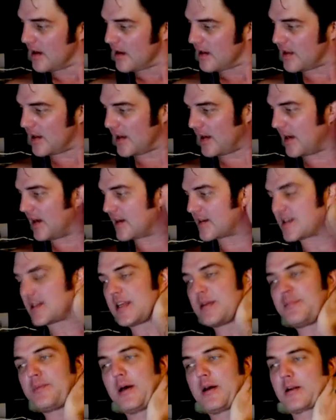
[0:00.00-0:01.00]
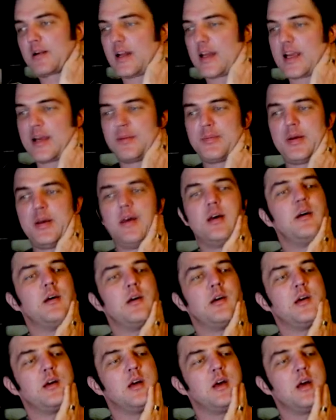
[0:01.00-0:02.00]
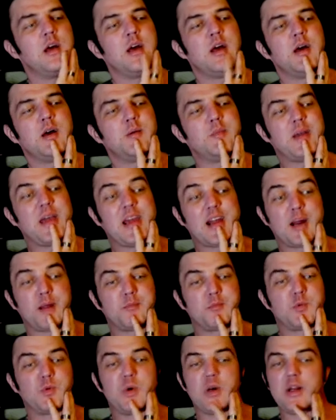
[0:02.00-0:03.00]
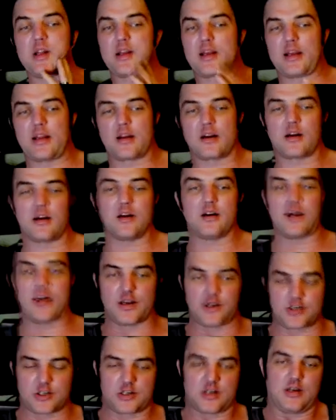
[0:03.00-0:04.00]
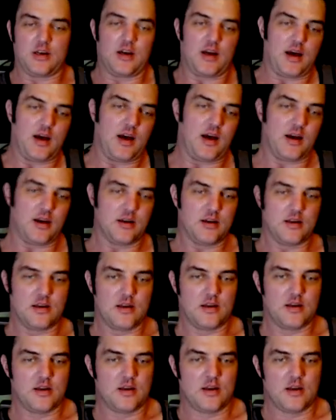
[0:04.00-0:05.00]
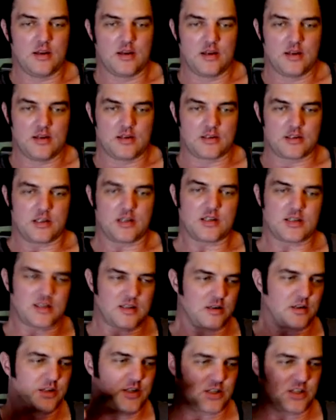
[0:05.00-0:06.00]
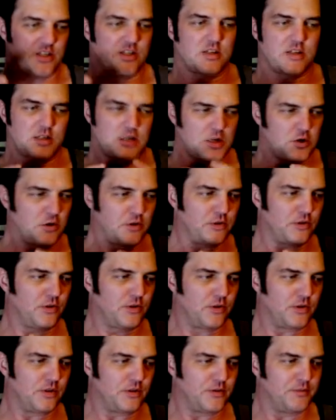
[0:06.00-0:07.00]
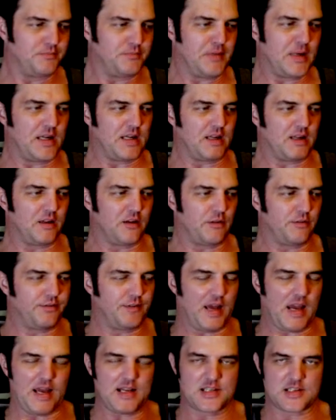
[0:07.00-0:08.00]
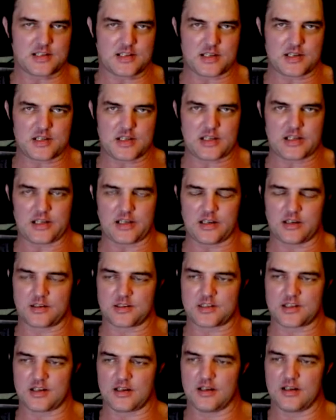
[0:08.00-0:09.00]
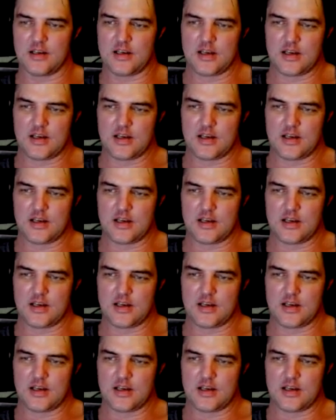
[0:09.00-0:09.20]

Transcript: The steampunk lamp, man, I'm really encouraged. Just there's so many little facets and details, and